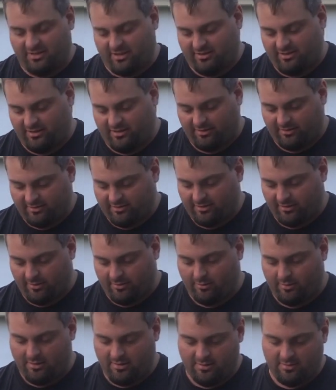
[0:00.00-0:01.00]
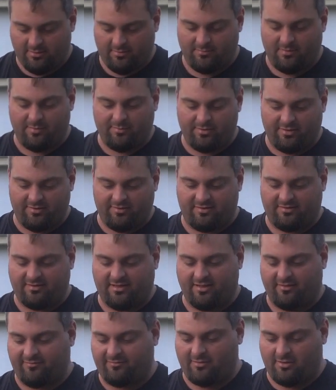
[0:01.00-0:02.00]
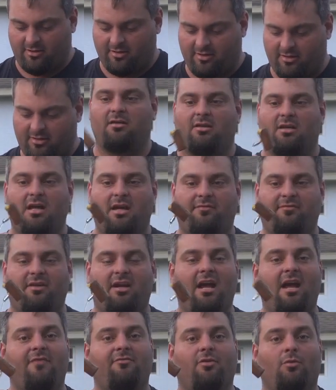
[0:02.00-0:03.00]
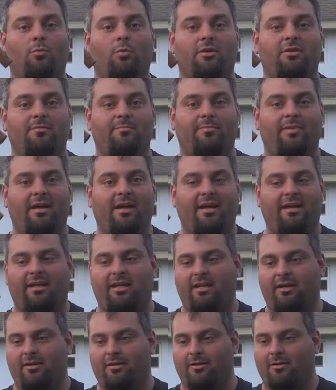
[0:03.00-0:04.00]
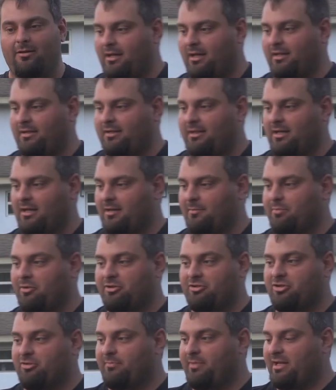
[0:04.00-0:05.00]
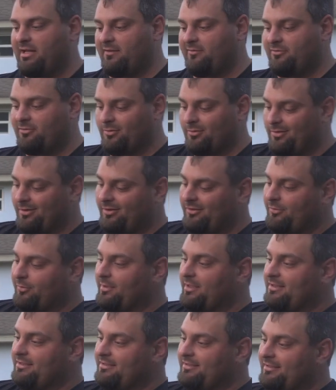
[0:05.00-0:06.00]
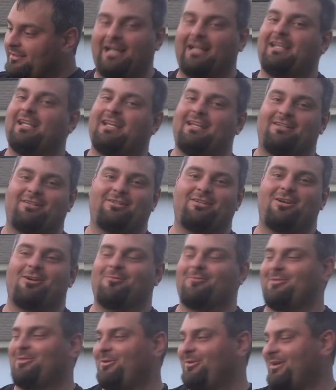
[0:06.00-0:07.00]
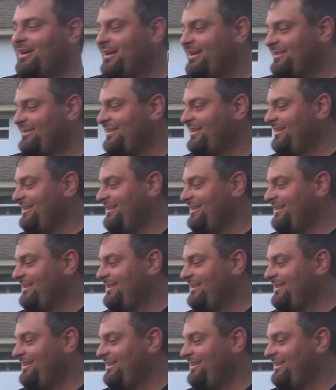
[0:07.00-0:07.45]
easier. So remember, in the state of Florida, you have to have your wooden peg here and put your bait of choice, which I can't share with you guys